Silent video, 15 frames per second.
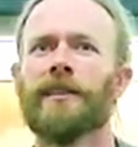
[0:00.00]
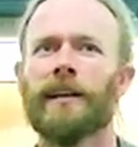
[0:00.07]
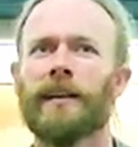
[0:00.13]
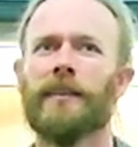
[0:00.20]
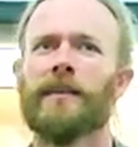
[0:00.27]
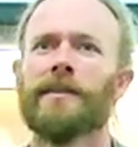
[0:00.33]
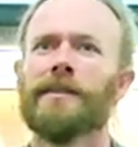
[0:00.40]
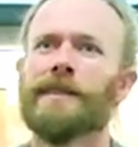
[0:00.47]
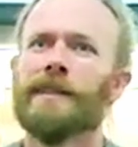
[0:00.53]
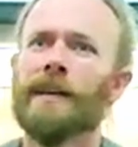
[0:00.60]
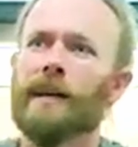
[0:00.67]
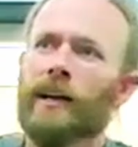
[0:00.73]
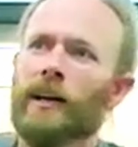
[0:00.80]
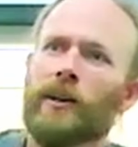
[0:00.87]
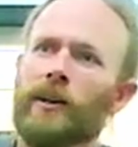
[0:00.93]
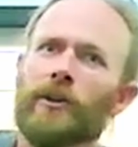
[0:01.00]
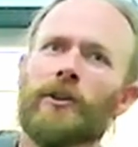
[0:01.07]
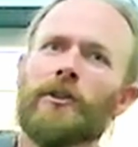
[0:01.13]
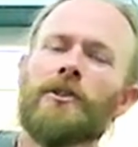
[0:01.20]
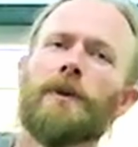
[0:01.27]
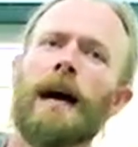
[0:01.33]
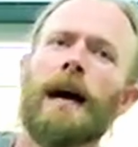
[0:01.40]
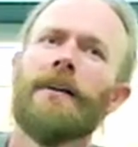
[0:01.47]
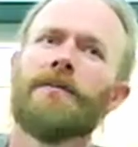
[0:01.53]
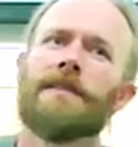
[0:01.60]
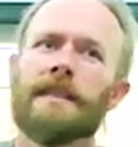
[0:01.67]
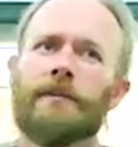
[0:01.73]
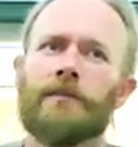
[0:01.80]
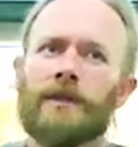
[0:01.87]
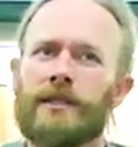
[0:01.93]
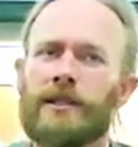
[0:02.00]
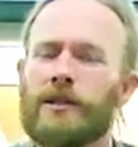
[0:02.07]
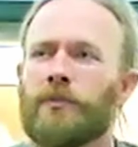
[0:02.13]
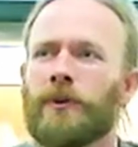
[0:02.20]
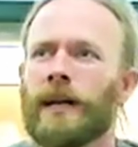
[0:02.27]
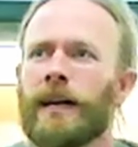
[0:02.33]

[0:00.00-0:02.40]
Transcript: like this, could you have some super